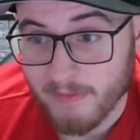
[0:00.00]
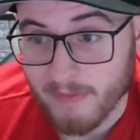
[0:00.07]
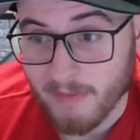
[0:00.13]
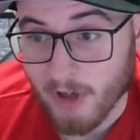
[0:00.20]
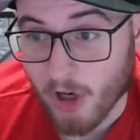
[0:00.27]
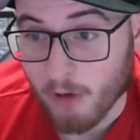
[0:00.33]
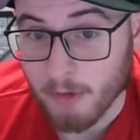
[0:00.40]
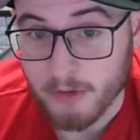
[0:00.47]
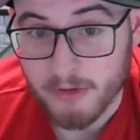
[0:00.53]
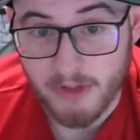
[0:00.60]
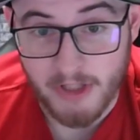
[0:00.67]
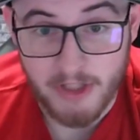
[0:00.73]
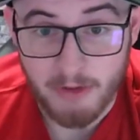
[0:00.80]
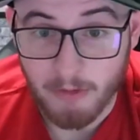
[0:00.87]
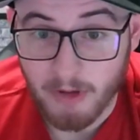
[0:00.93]
almost
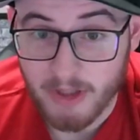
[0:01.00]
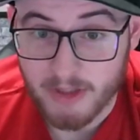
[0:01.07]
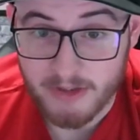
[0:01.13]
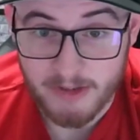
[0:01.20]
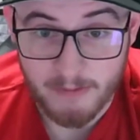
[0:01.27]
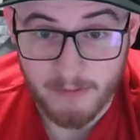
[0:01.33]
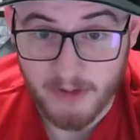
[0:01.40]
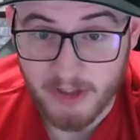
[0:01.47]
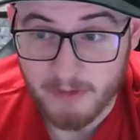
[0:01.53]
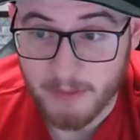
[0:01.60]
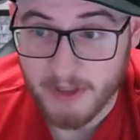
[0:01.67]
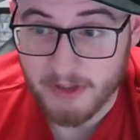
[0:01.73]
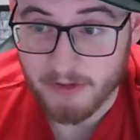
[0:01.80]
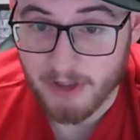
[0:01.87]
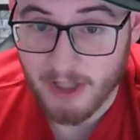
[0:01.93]
anyone some first
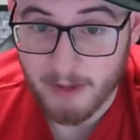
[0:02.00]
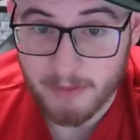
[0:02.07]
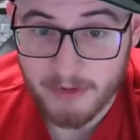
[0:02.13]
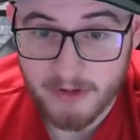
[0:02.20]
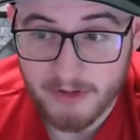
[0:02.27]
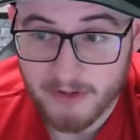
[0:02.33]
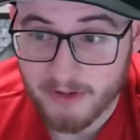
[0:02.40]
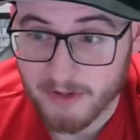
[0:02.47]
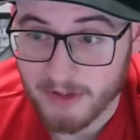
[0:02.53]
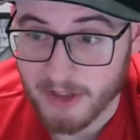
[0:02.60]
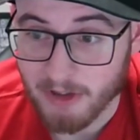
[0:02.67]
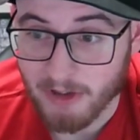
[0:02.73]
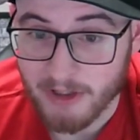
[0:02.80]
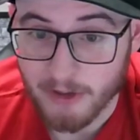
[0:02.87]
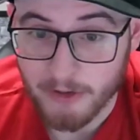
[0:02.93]
base reps.
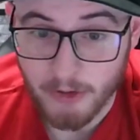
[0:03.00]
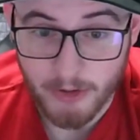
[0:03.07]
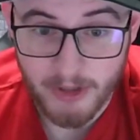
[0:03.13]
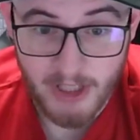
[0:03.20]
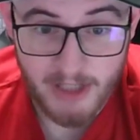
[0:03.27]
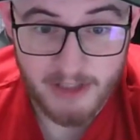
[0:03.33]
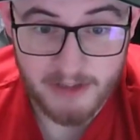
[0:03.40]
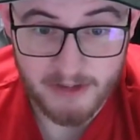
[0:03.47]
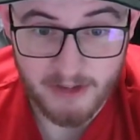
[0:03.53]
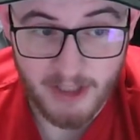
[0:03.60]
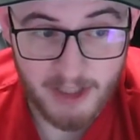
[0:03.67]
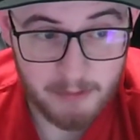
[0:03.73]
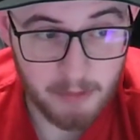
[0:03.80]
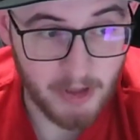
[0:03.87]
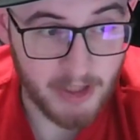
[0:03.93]
I know Yordan doesn't
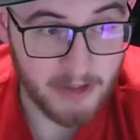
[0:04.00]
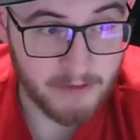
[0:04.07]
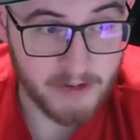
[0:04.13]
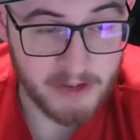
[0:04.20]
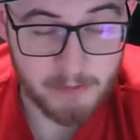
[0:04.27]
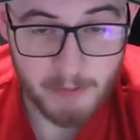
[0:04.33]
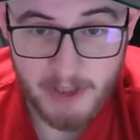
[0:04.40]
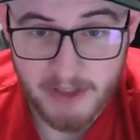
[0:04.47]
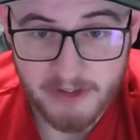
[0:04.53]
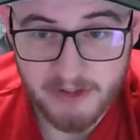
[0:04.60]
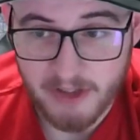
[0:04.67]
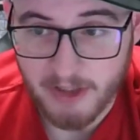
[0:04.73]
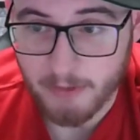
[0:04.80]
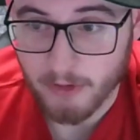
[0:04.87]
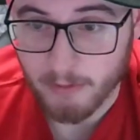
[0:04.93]
like playing first base
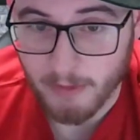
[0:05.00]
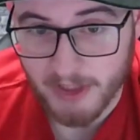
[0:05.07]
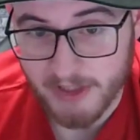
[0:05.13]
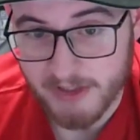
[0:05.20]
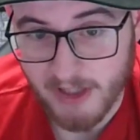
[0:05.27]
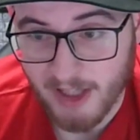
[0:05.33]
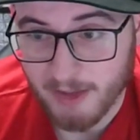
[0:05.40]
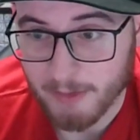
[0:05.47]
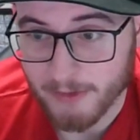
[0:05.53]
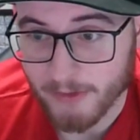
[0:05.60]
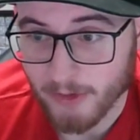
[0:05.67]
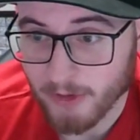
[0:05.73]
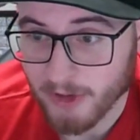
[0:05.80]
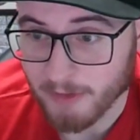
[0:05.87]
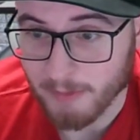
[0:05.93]
anymore, but he's done it
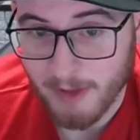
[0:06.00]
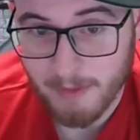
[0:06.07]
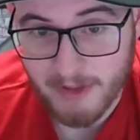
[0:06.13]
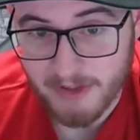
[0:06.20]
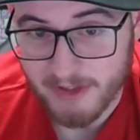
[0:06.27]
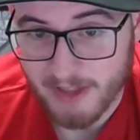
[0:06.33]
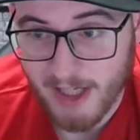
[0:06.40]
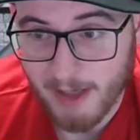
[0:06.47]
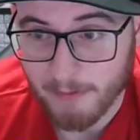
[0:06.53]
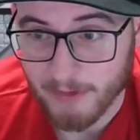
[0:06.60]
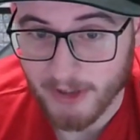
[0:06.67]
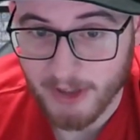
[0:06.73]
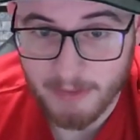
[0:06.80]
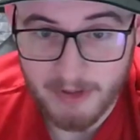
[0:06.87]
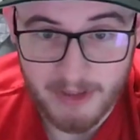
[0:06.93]
before, and maybe it's time for
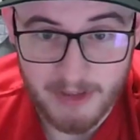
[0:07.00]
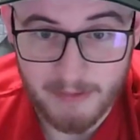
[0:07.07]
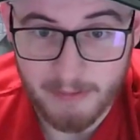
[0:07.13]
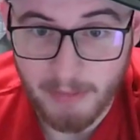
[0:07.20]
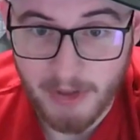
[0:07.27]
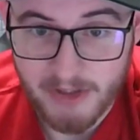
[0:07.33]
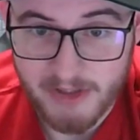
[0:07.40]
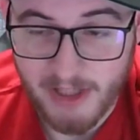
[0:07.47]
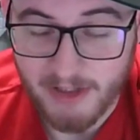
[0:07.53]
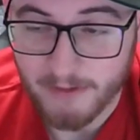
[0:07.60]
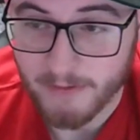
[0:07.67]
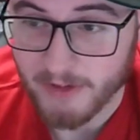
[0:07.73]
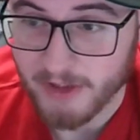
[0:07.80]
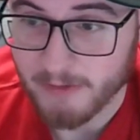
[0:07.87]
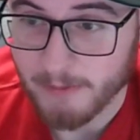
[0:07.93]
him to bust out the
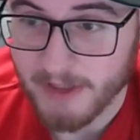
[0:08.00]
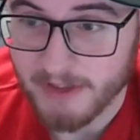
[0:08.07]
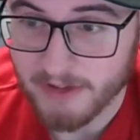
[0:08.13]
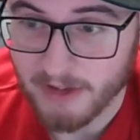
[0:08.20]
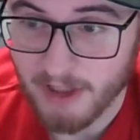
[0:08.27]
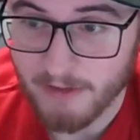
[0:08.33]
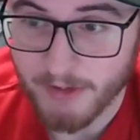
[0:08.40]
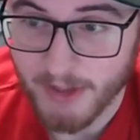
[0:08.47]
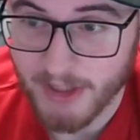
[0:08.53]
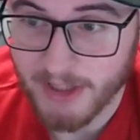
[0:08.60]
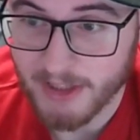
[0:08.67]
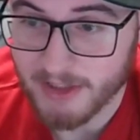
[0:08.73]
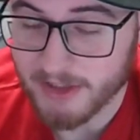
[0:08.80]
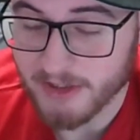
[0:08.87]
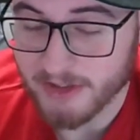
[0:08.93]
first base glove again.